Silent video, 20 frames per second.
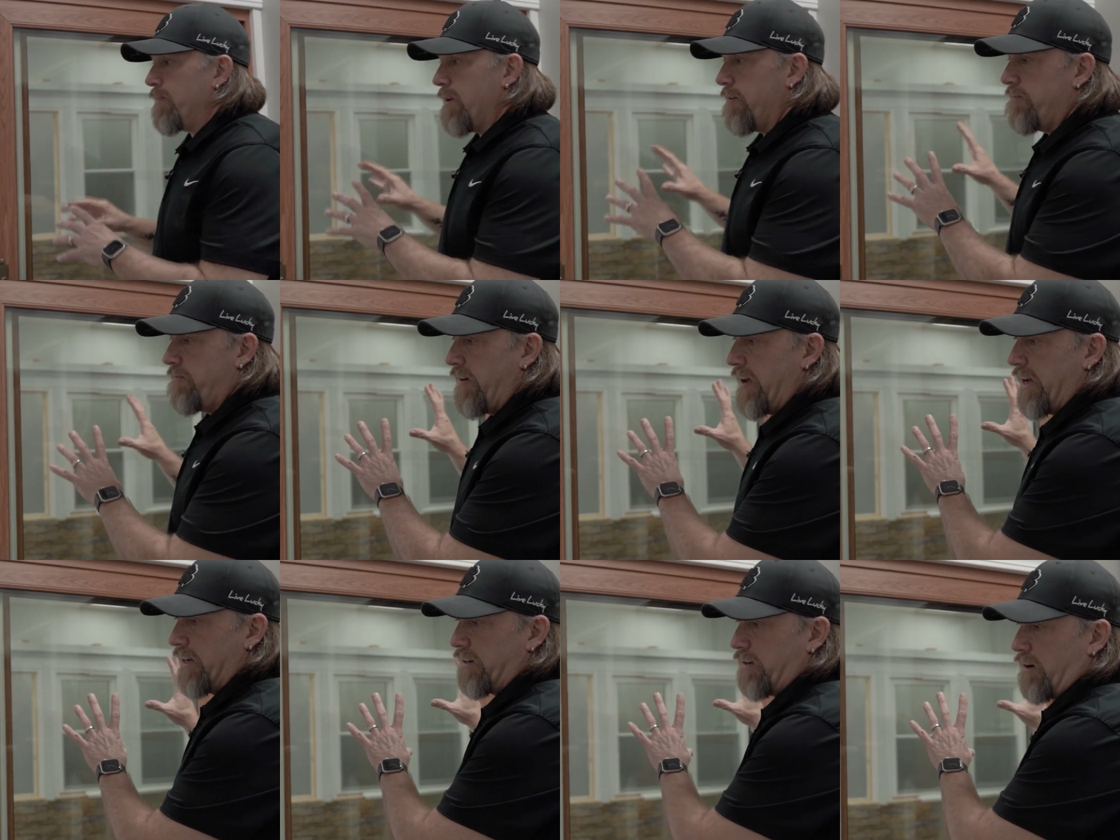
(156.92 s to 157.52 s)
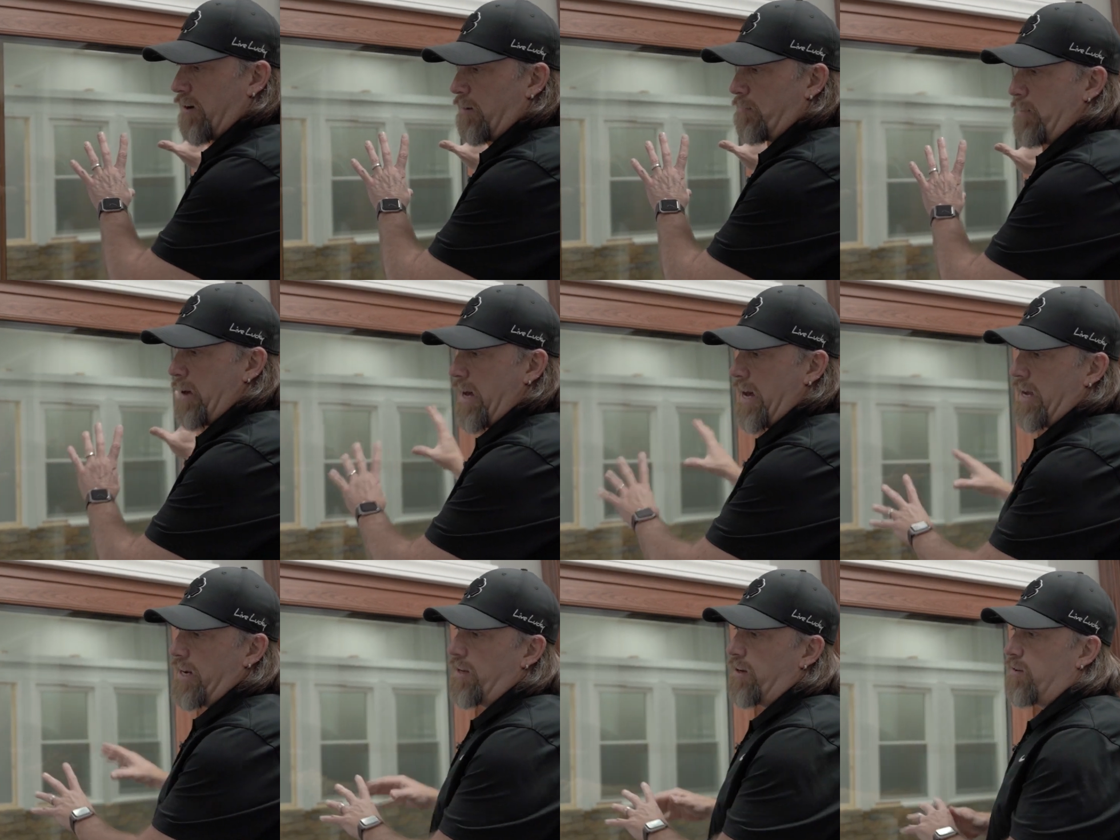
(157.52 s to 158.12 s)
Vanguard
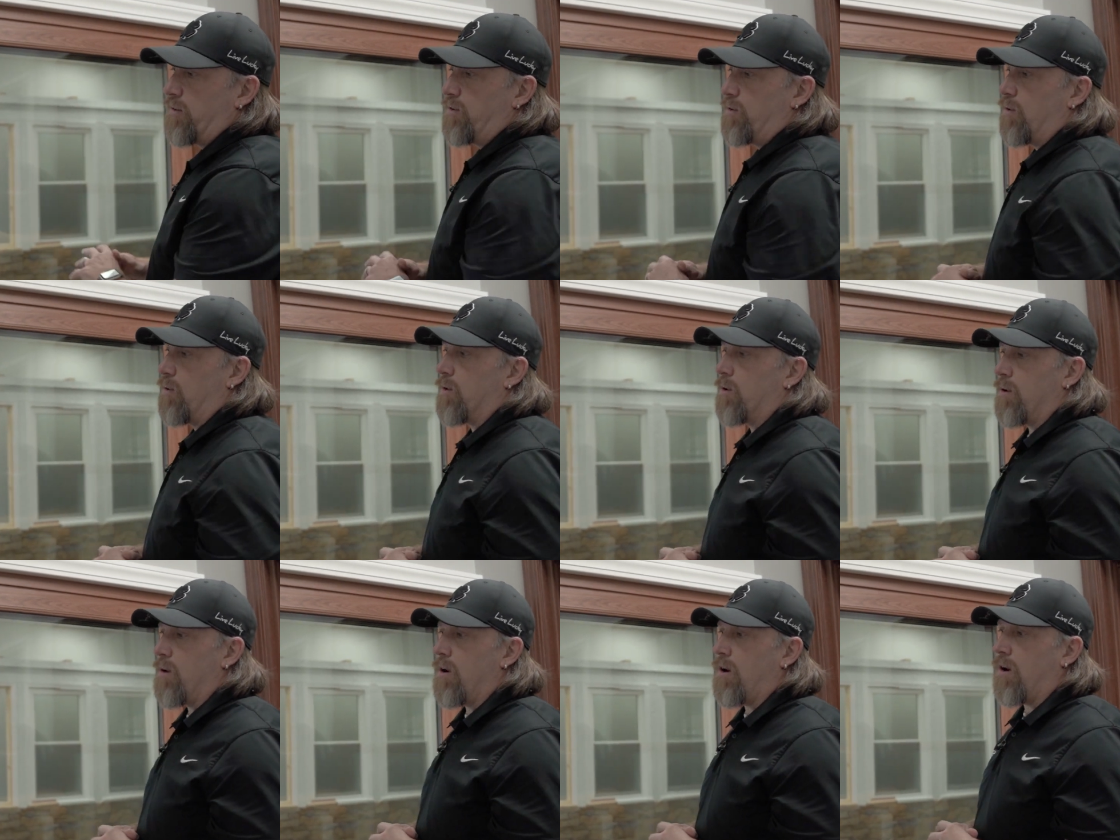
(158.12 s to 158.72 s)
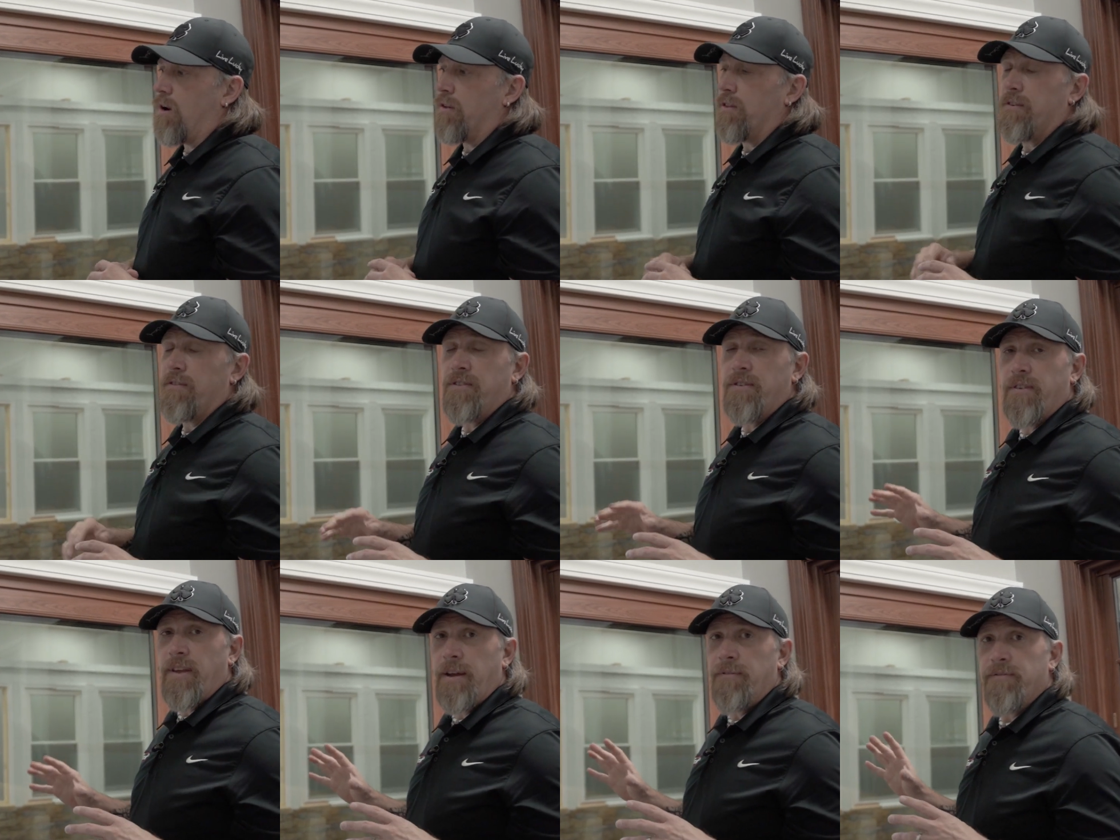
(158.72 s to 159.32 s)
patio door, all the
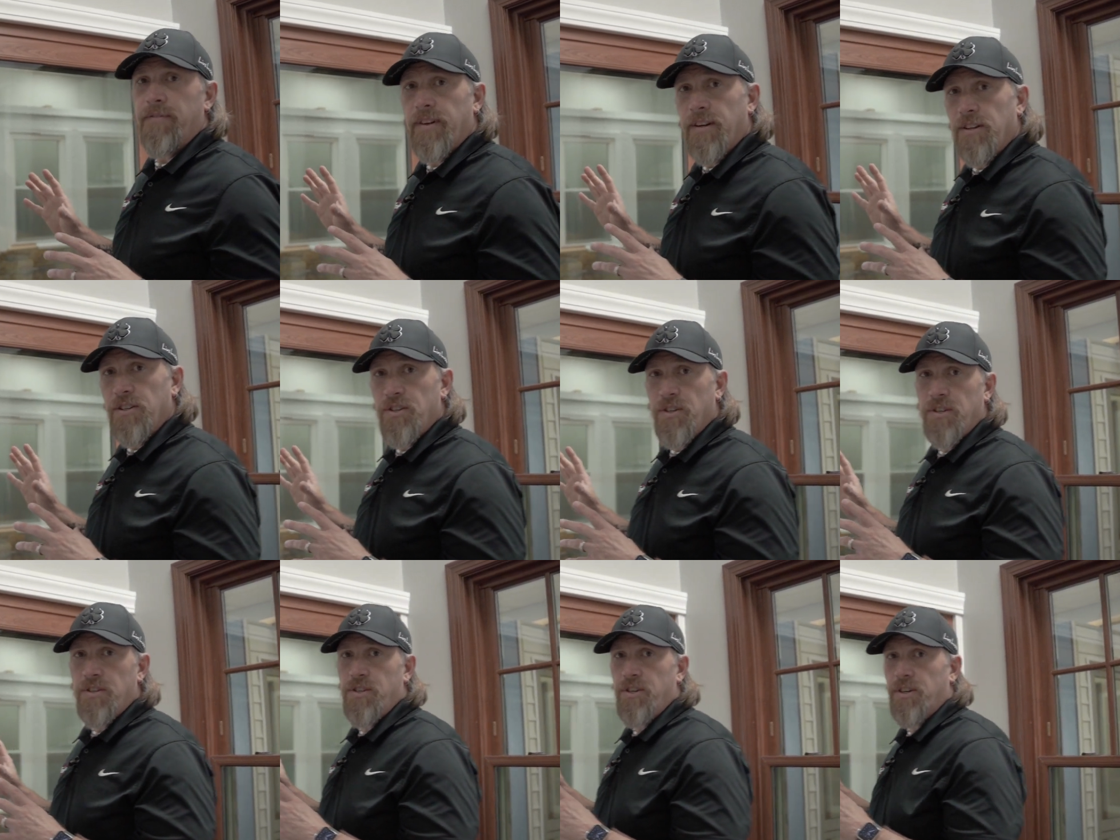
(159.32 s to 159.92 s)
same finishes